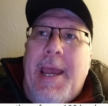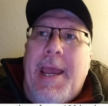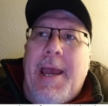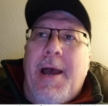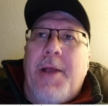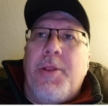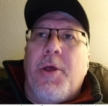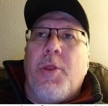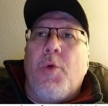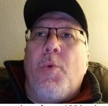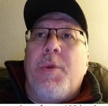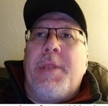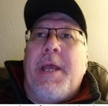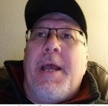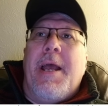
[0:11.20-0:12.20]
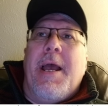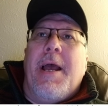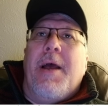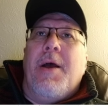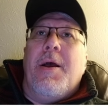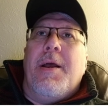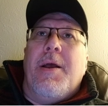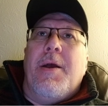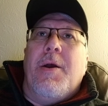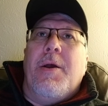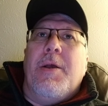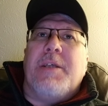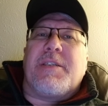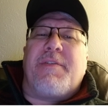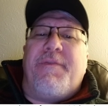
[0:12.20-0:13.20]
and another one that
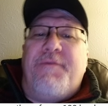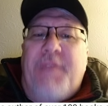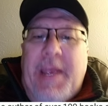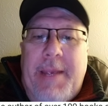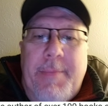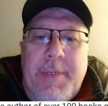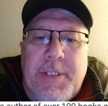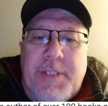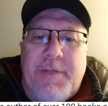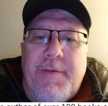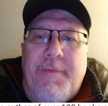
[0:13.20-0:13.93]
is famous